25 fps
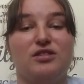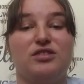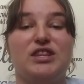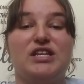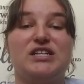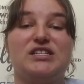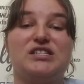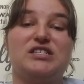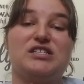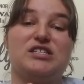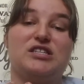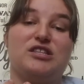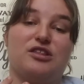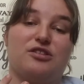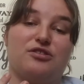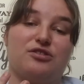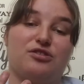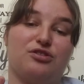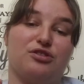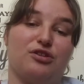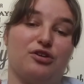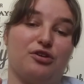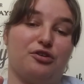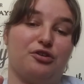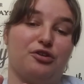This is the
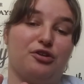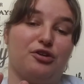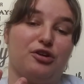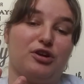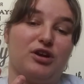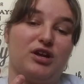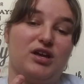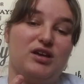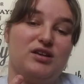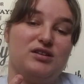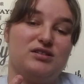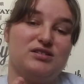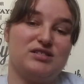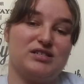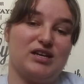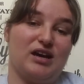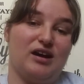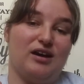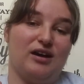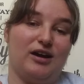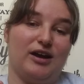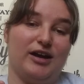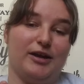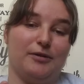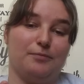third
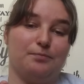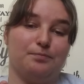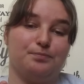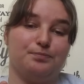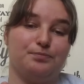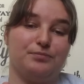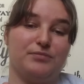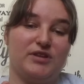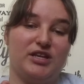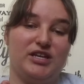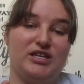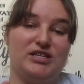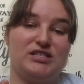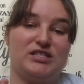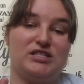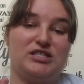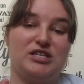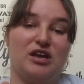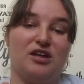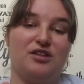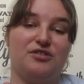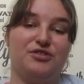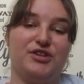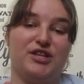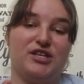time he's
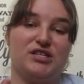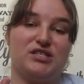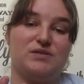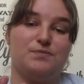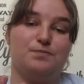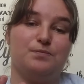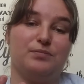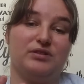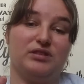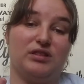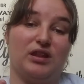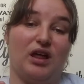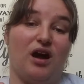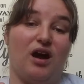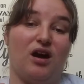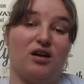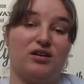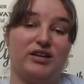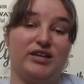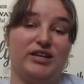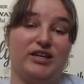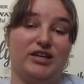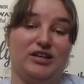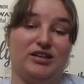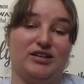done this
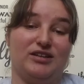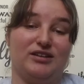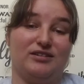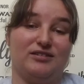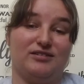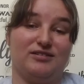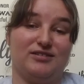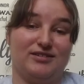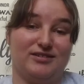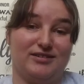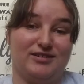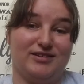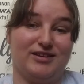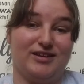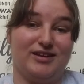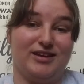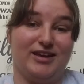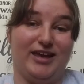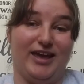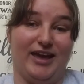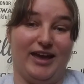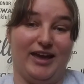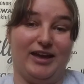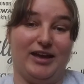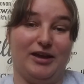blocking
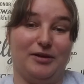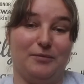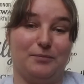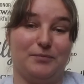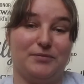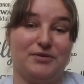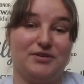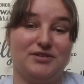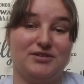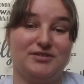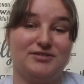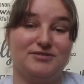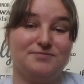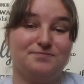game.